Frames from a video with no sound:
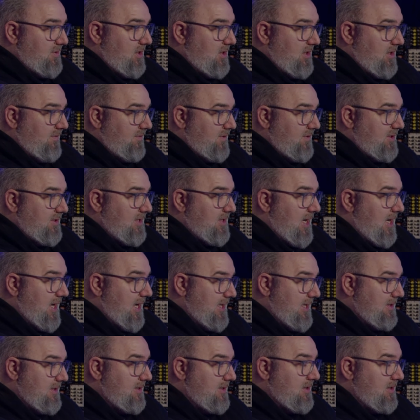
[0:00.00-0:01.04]
to different
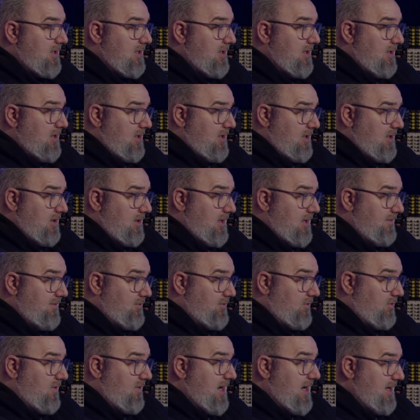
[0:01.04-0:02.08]
sides, left
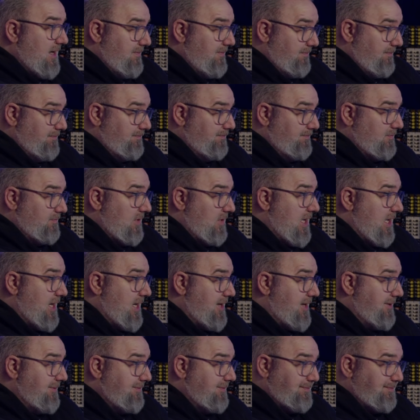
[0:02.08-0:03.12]
or right layer,